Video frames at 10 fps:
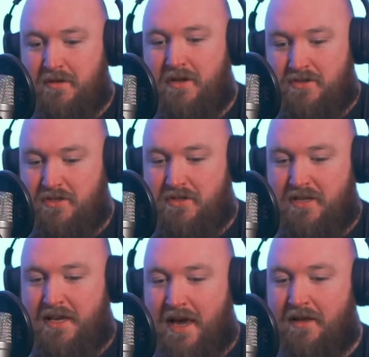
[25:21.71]
I should
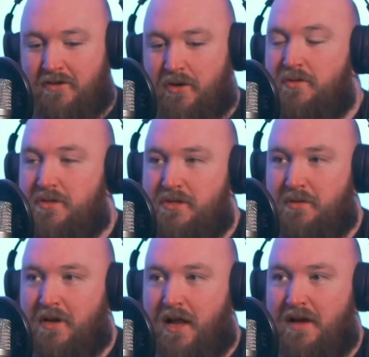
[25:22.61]
just get used
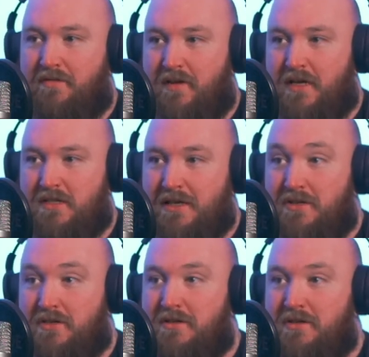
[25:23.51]
to a life of
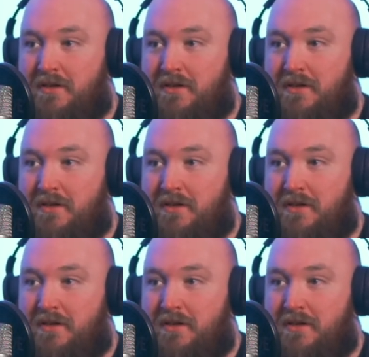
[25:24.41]
isolation.